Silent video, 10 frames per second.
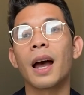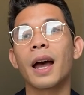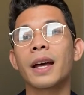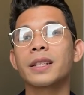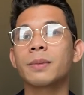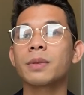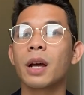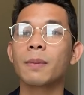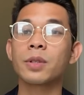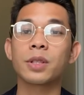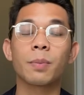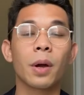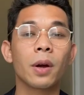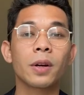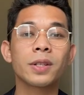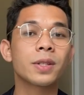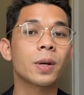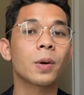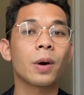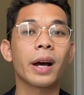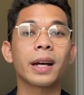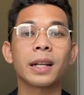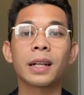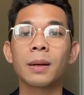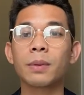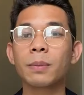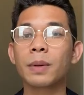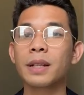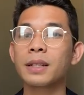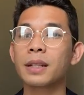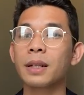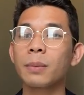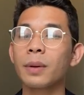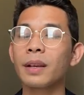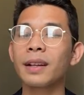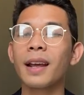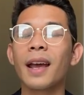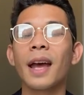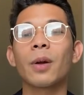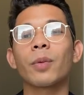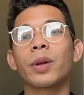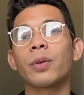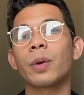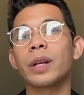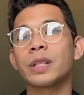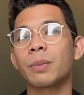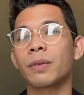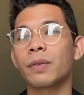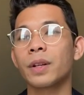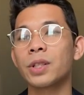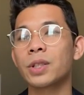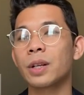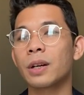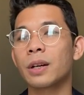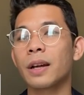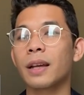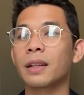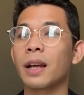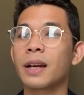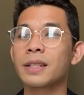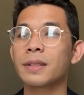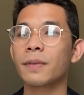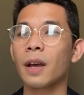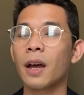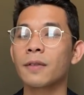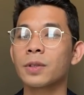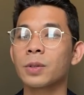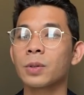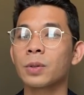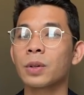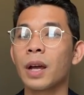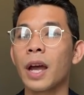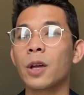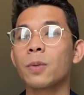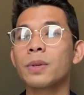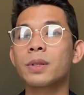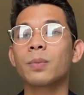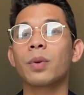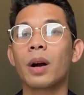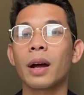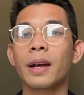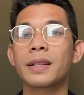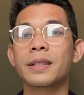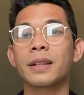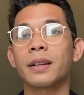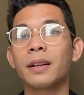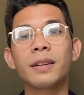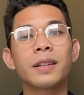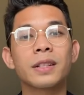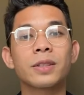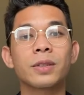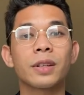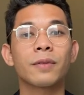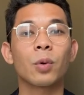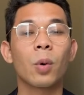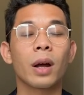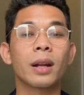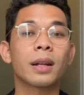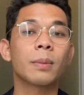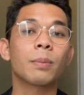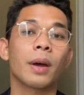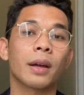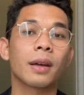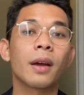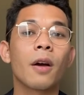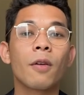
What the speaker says: I had some time to spare, so I clean up the place a little bit and rearrange my furniture and lights if I have to. And you'd be surprised, the little things could give quite an impact.